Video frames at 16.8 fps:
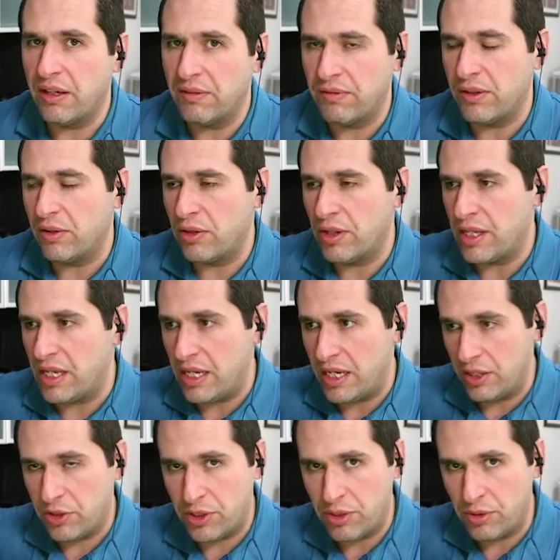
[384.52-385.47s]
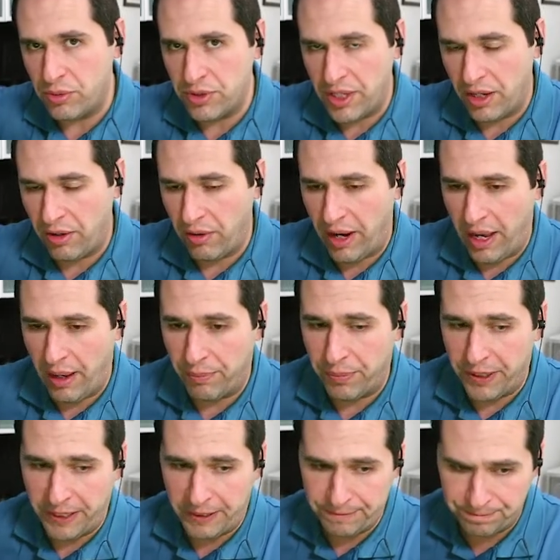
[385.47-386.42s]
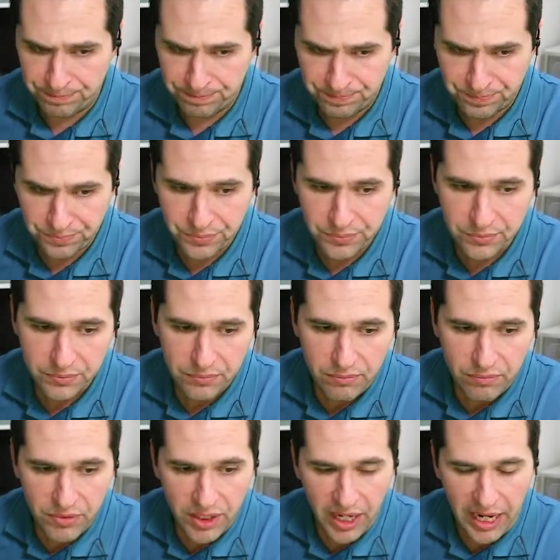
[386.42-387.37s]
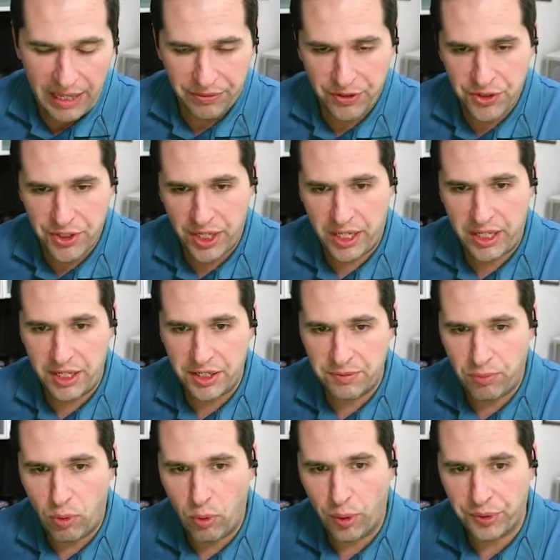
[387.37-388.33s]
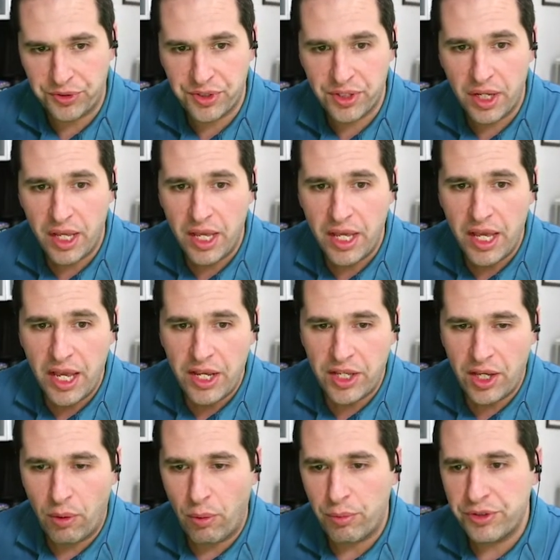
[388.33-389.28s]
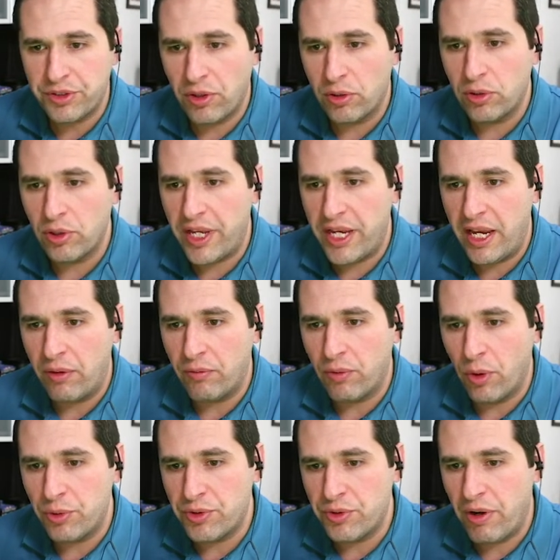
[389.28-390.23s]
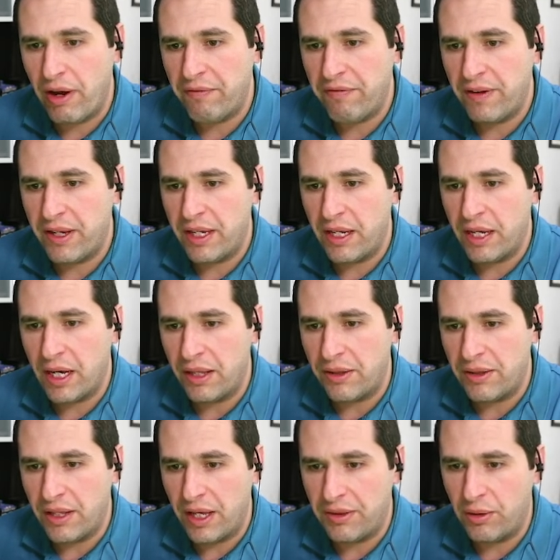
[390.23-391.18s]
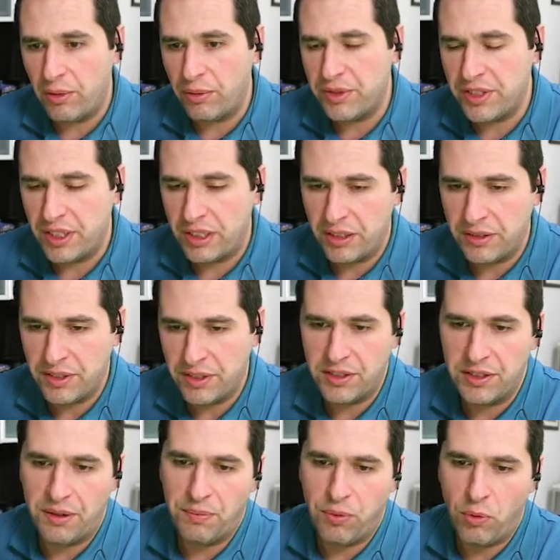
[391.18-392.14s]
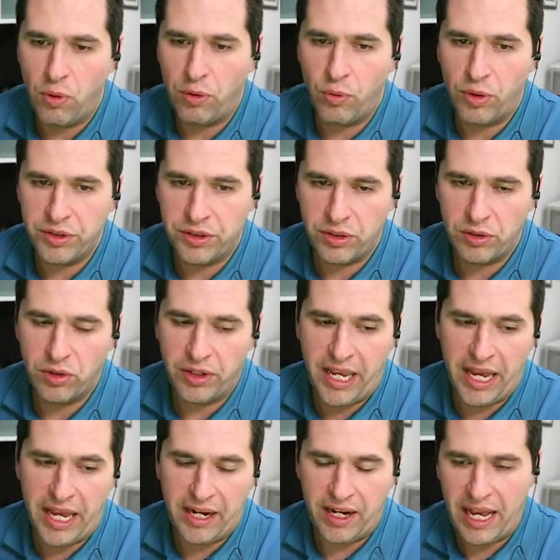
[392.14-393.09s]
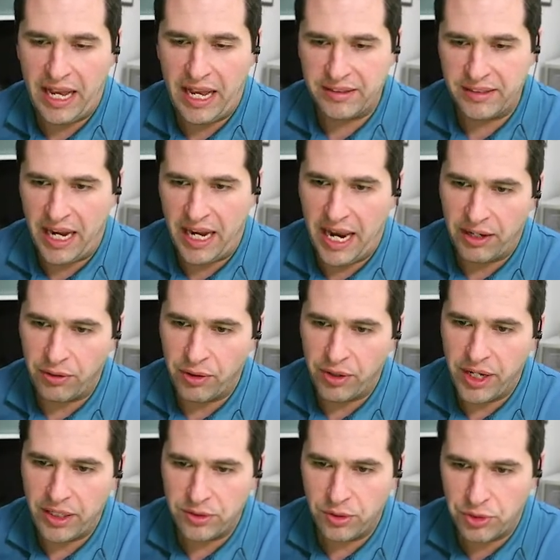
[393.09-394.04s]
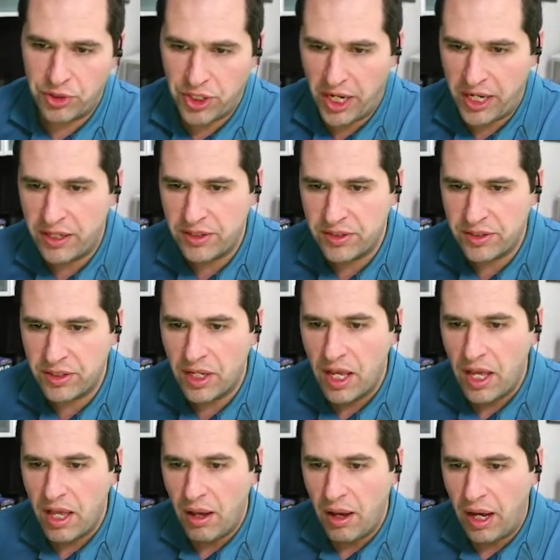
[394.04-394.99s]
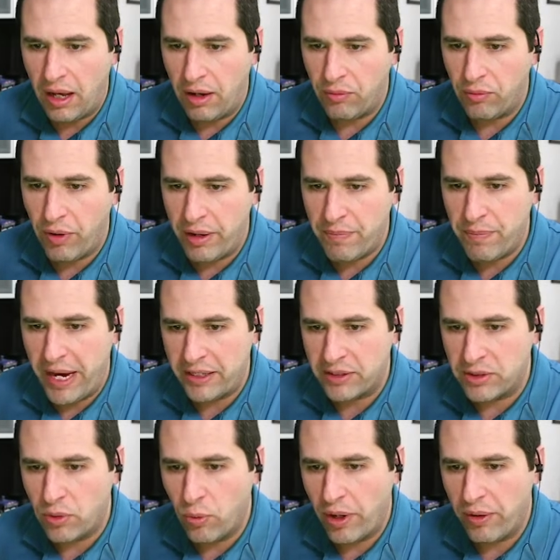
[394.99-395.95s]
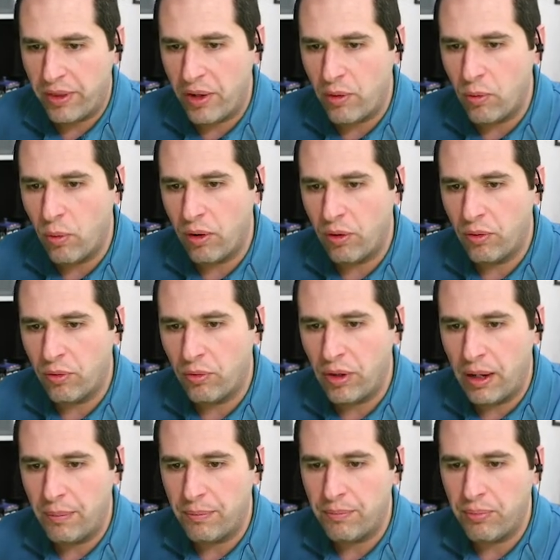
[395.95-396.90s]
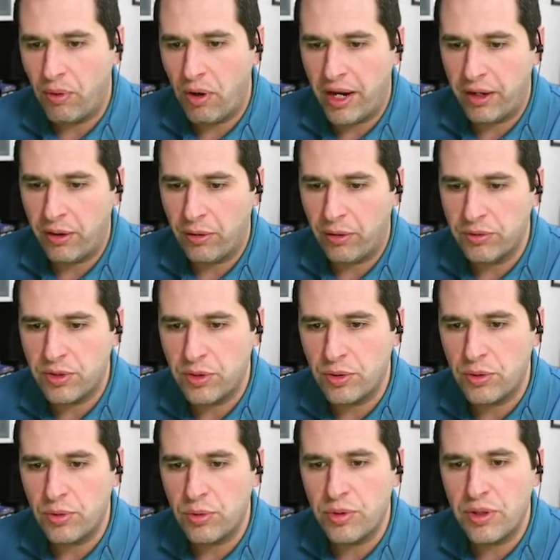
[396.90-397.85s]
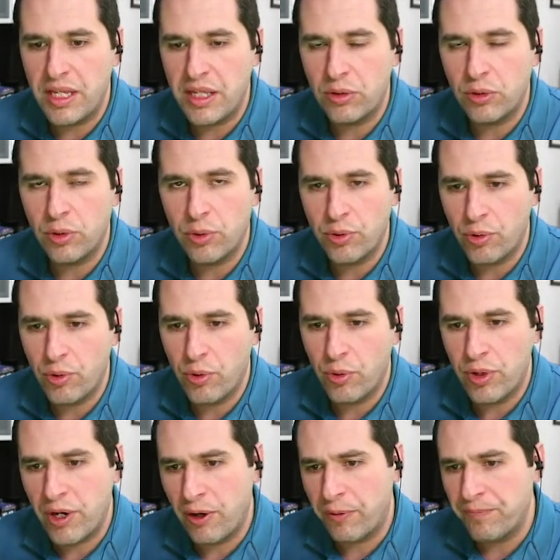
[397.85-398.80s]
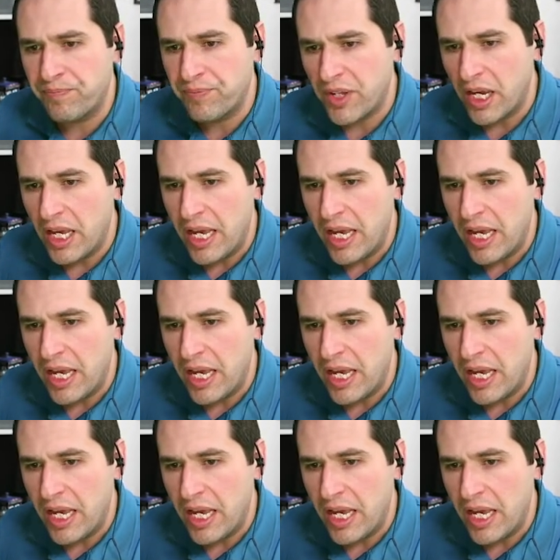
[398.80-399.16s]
given the issues that are happening at the Chinese ports. You know, when we start looking at road traffic, I always think this is an important one to look at as an aggregate. So China's right back to where they were prior to the Lunar New Year.